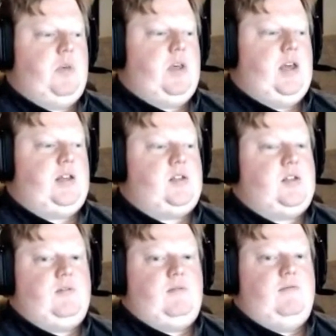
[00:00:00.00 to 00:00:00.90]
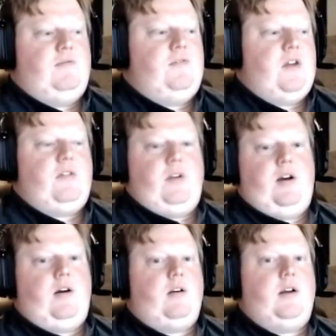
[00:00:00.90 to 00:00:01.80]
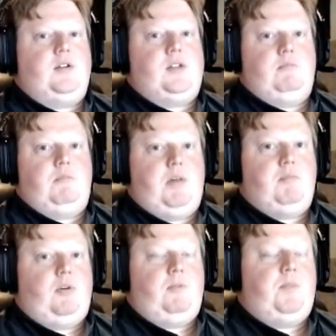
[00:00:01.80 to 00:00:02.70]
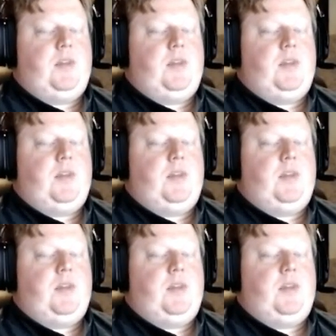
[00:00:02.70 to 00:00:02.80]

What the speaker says: it's very hard on some people.